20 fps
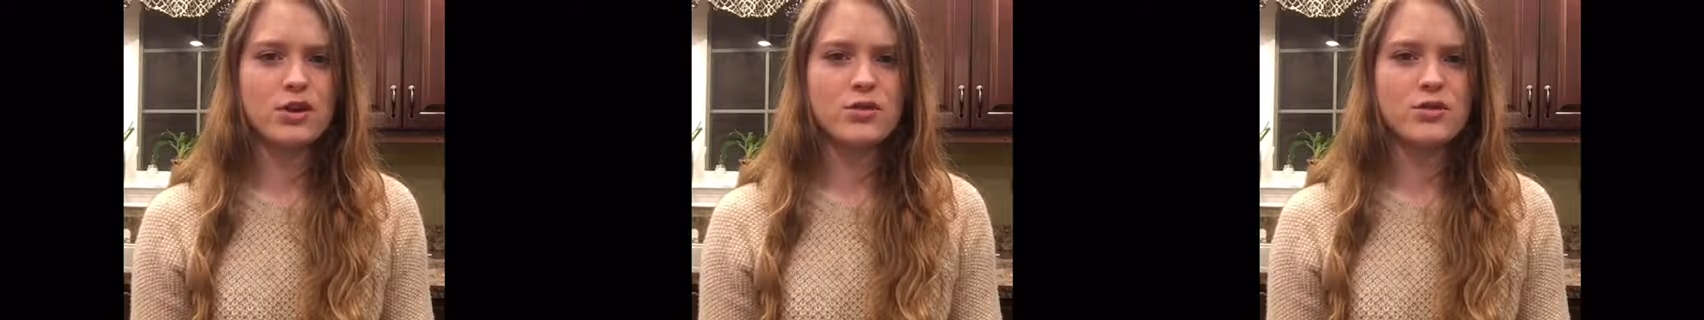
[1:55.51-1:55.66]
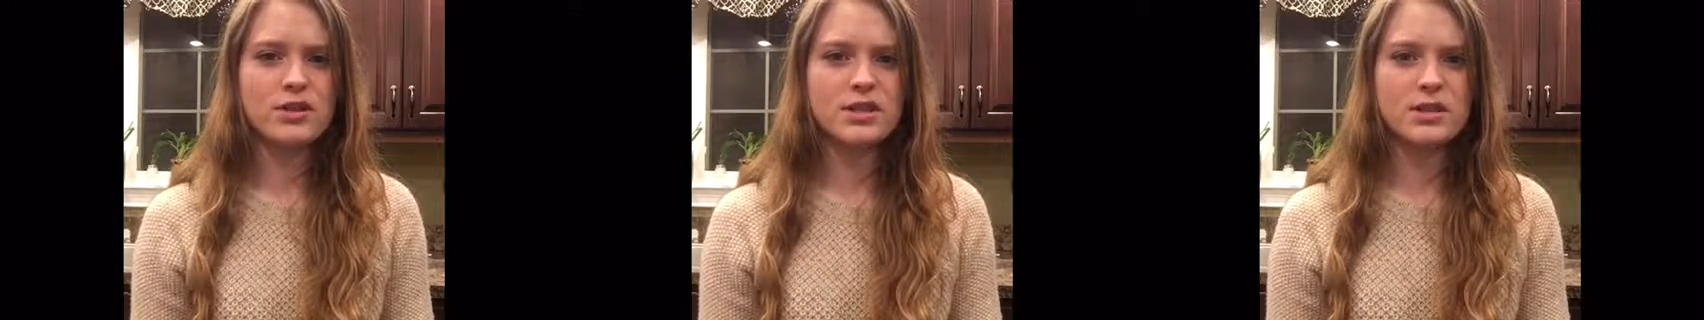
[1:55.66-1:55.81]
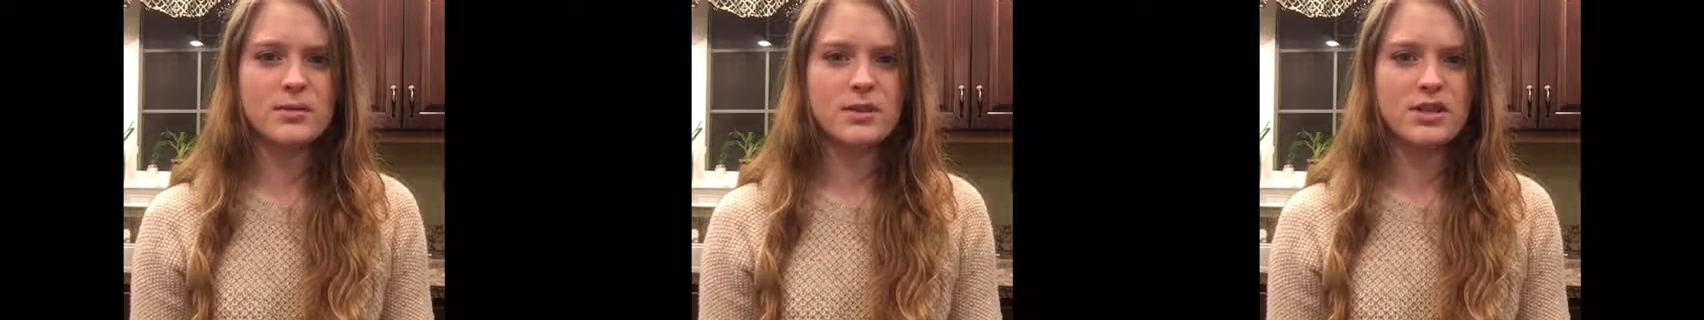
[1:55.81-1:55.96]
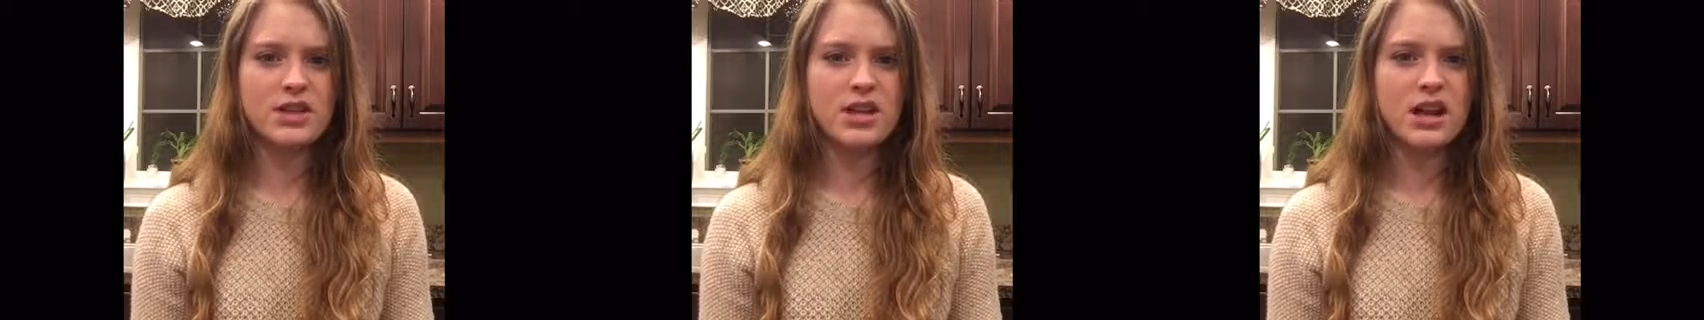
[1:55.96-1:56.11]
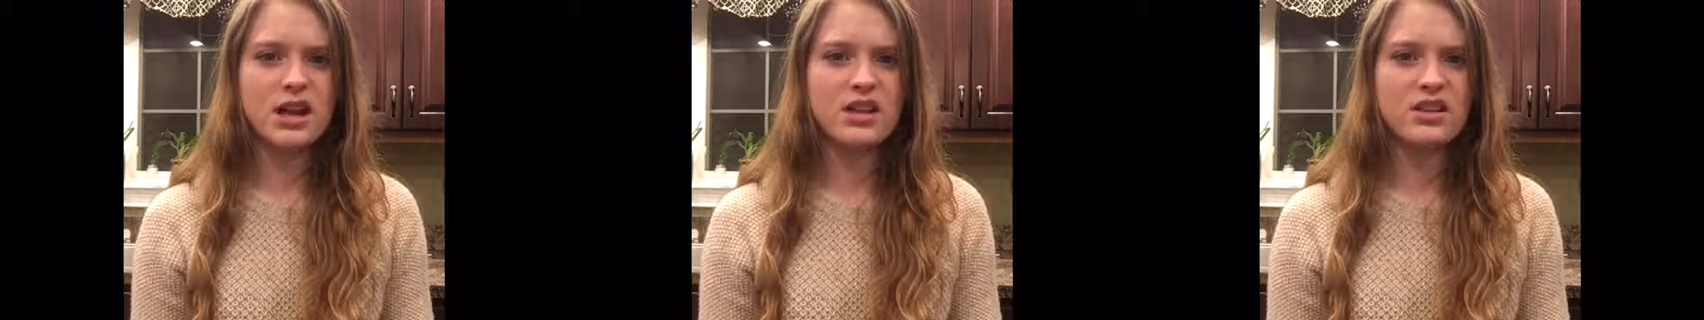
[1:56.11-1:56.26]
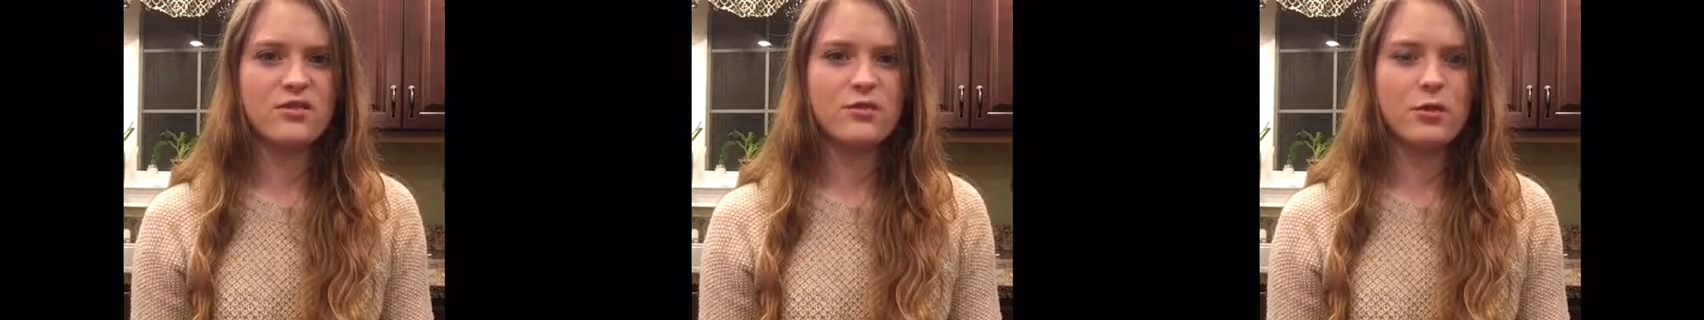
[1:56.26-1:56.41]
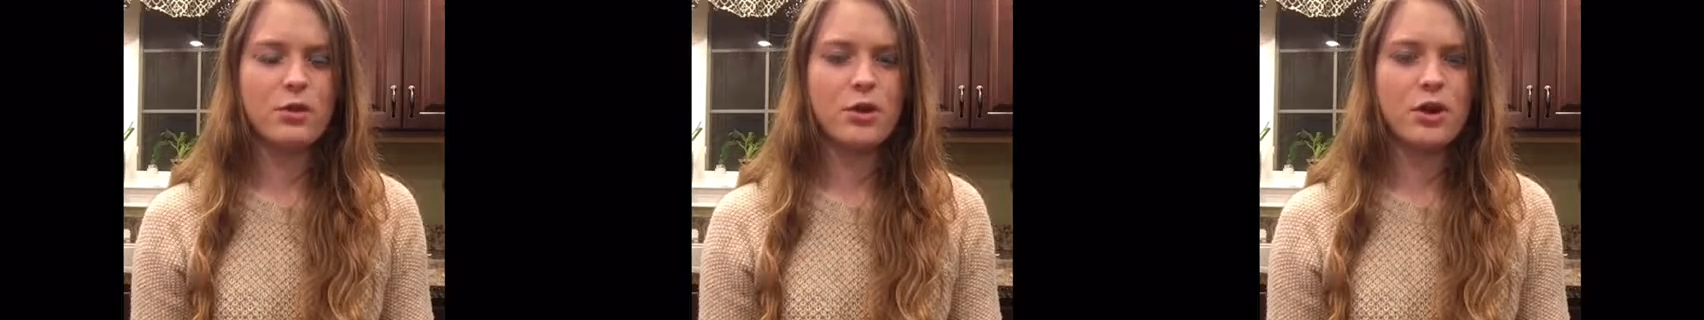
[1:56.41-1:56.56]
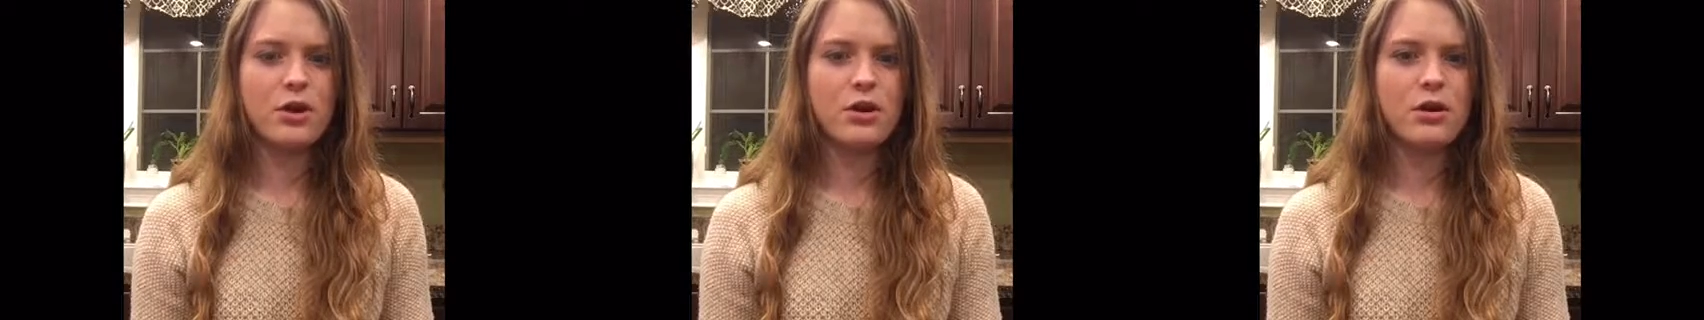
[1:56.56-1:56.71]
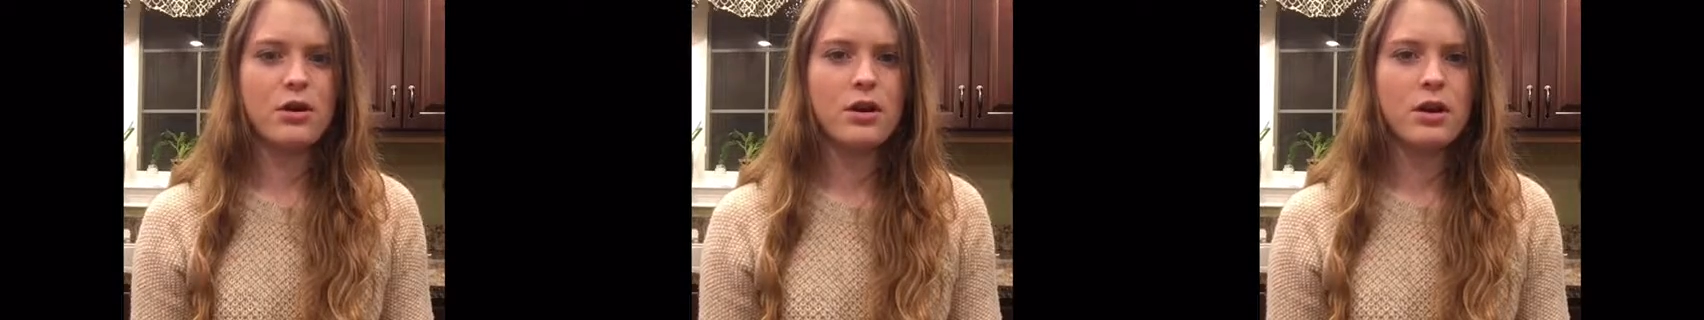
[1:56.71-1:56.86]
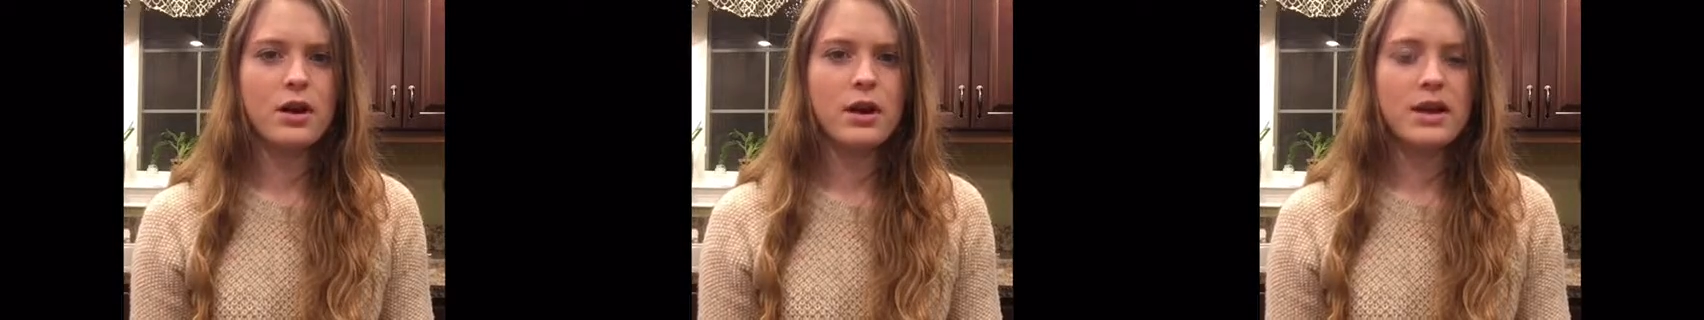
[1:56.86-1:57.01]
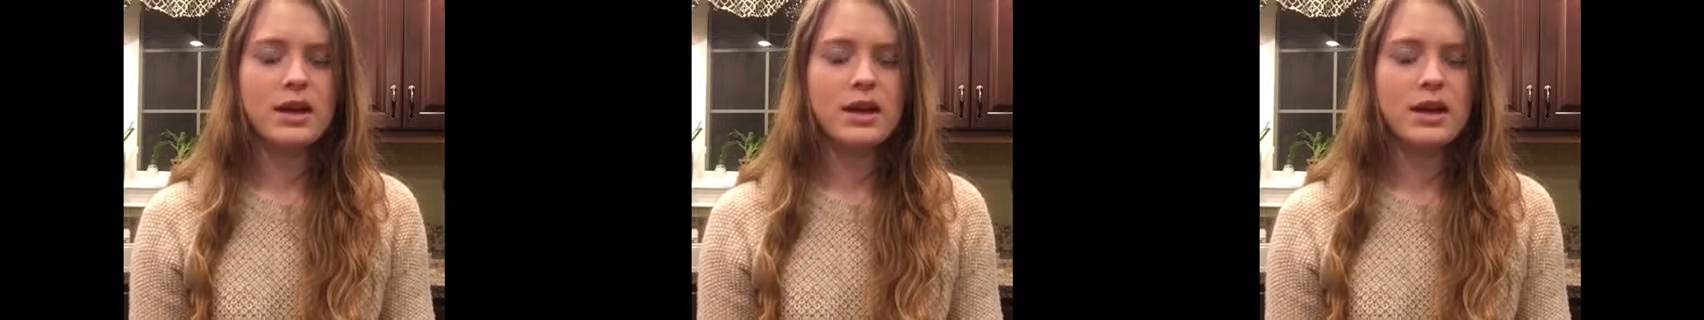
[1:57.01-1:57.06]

use as much olive oil.